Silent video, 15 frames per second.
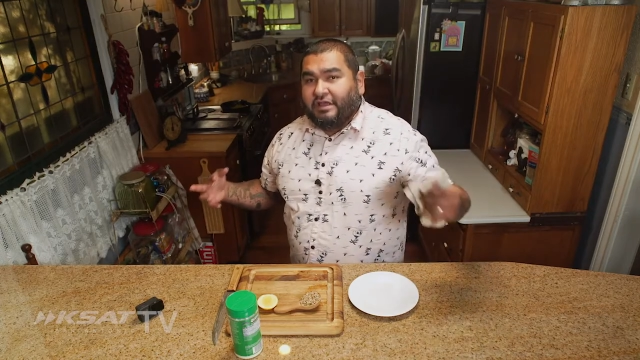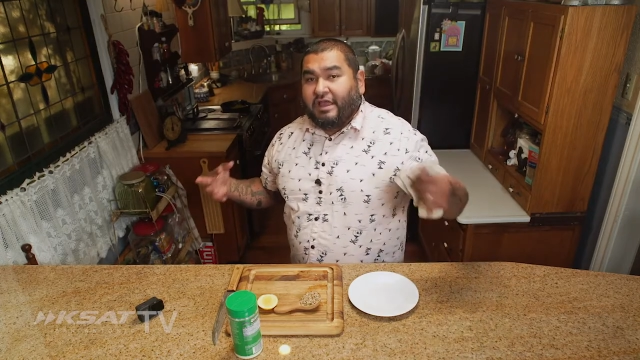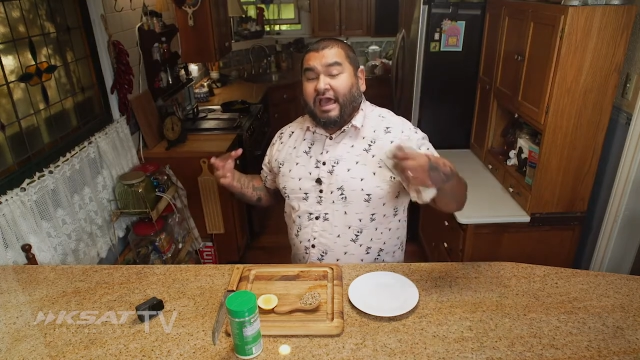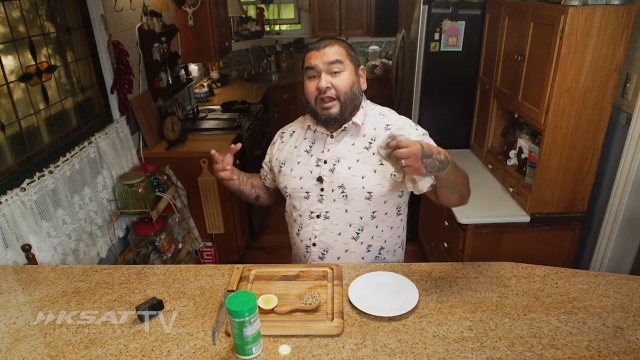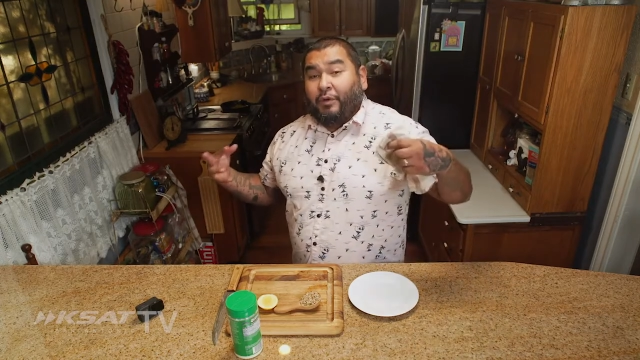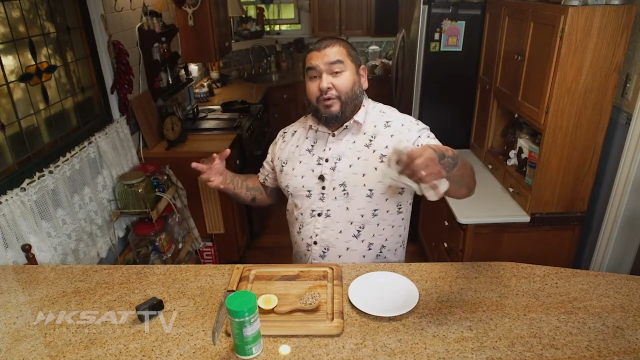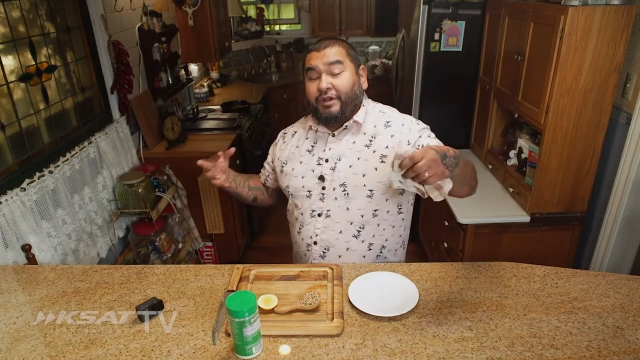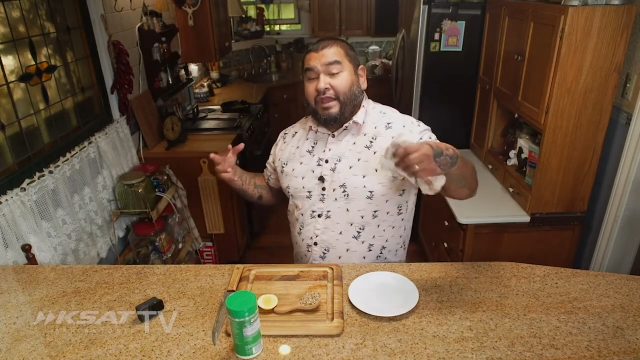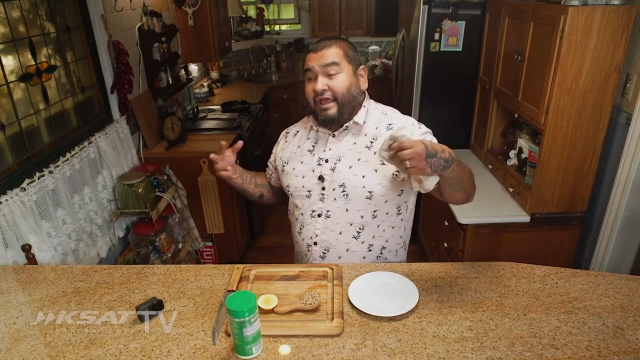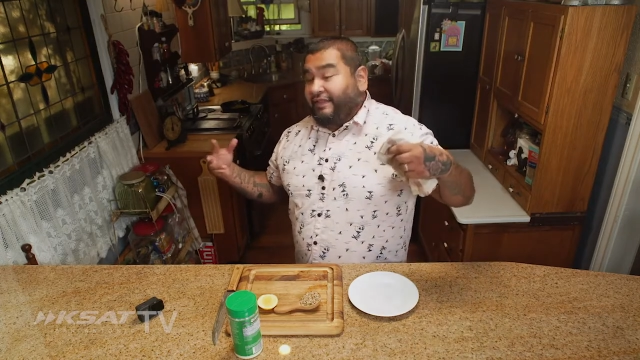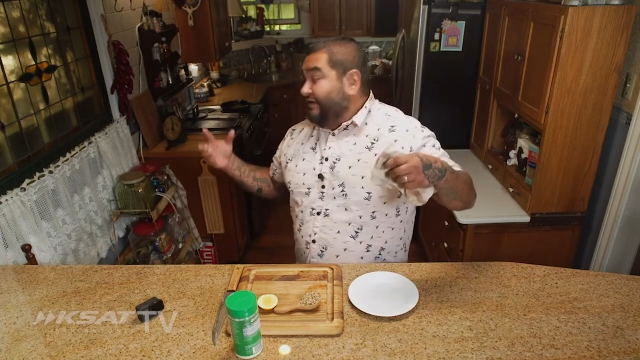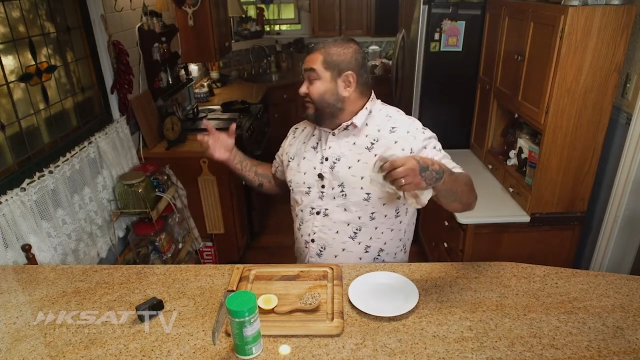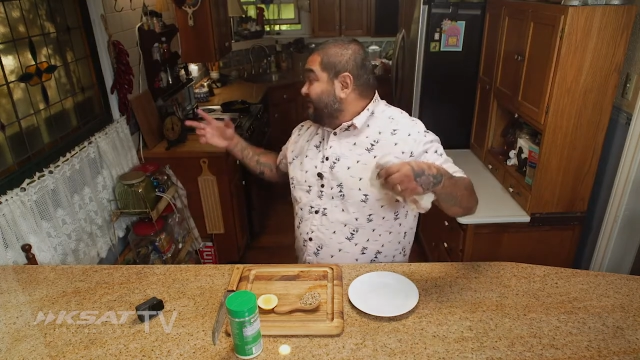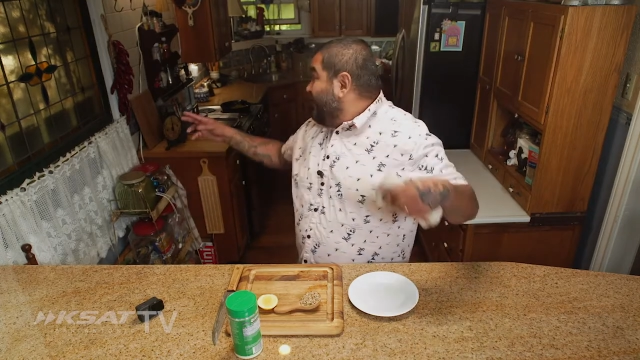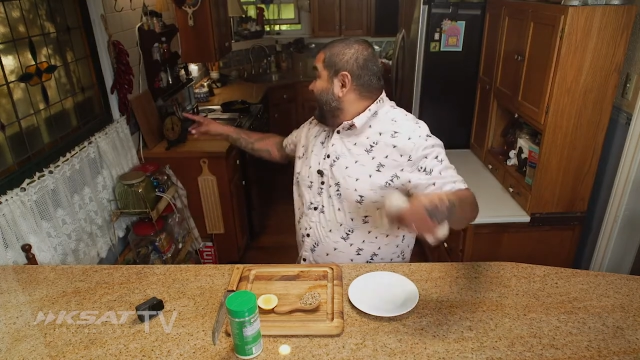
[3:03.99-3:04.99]
And I want and
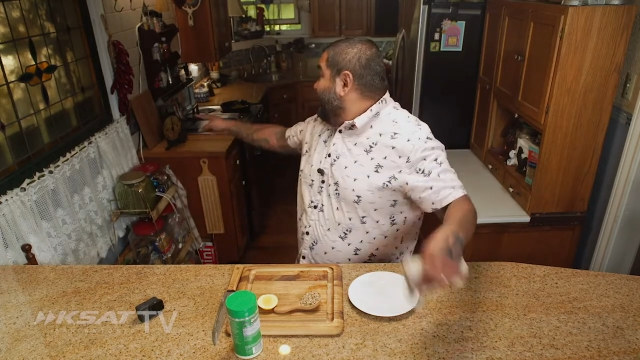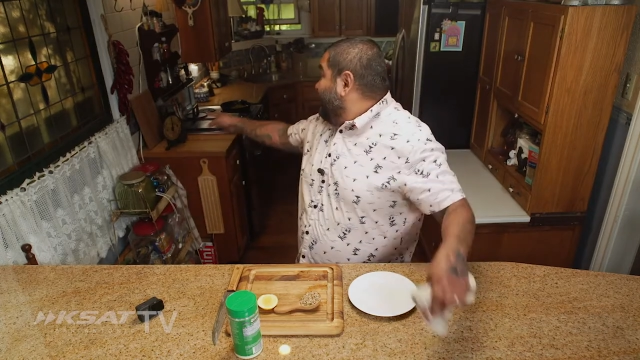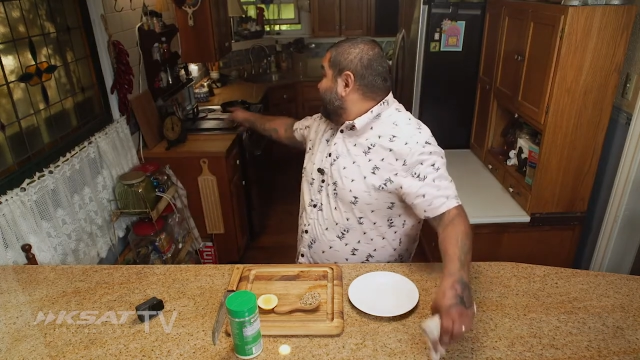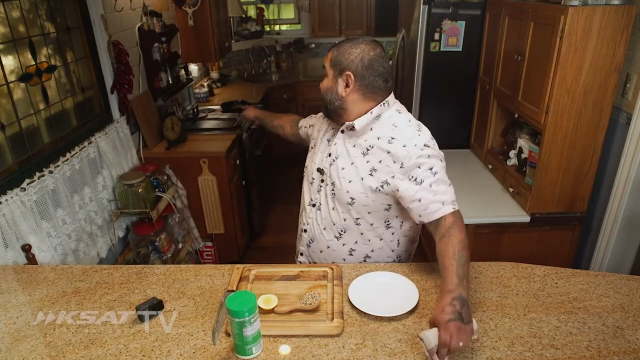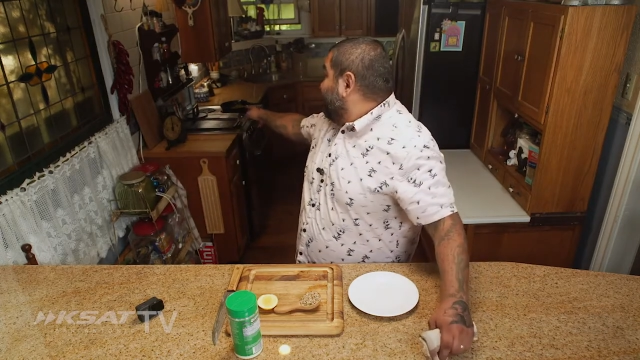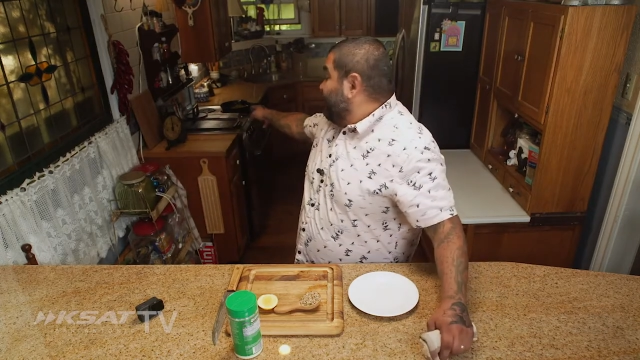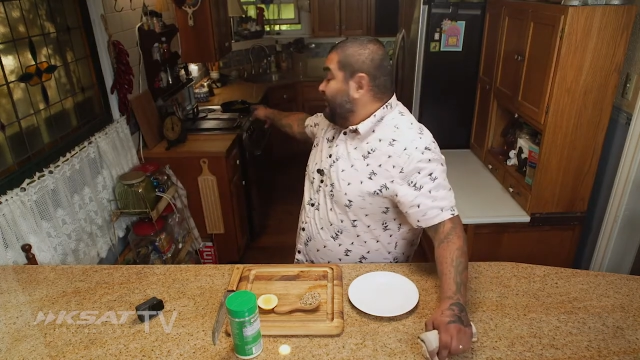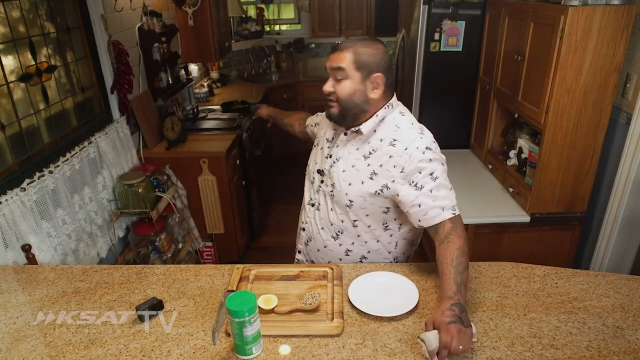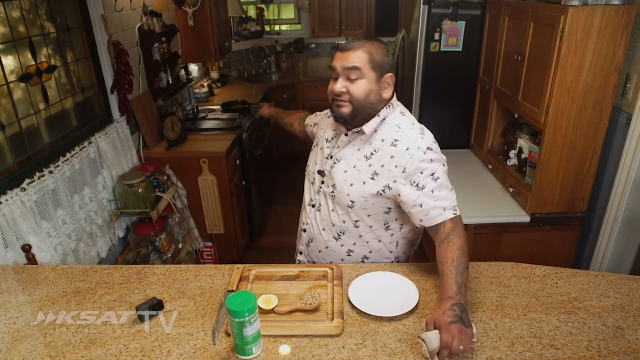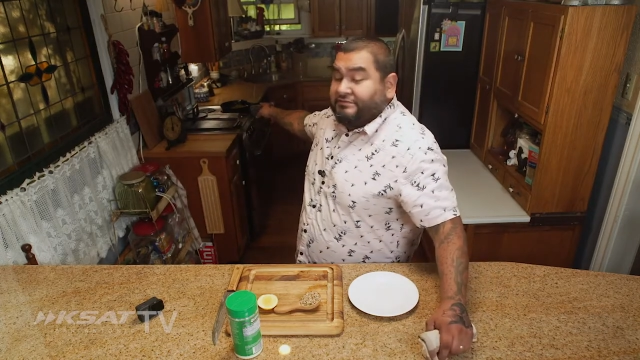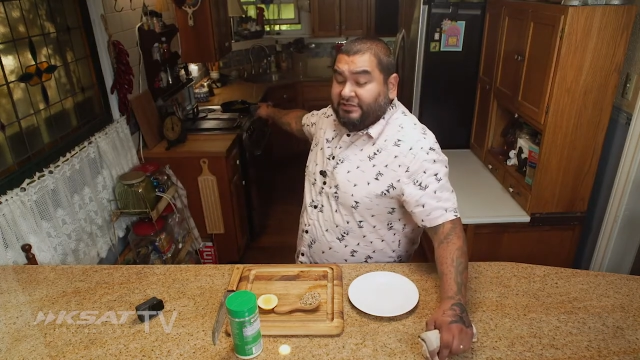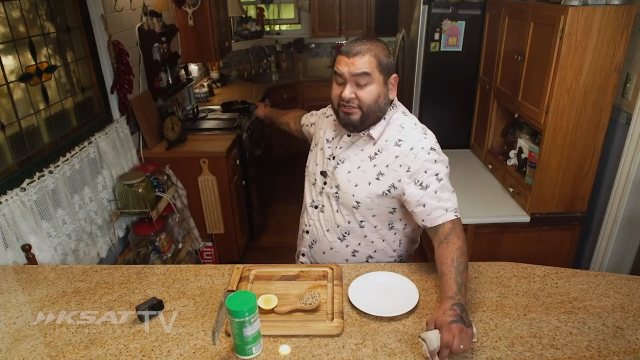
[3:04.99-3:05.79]
this salad is it's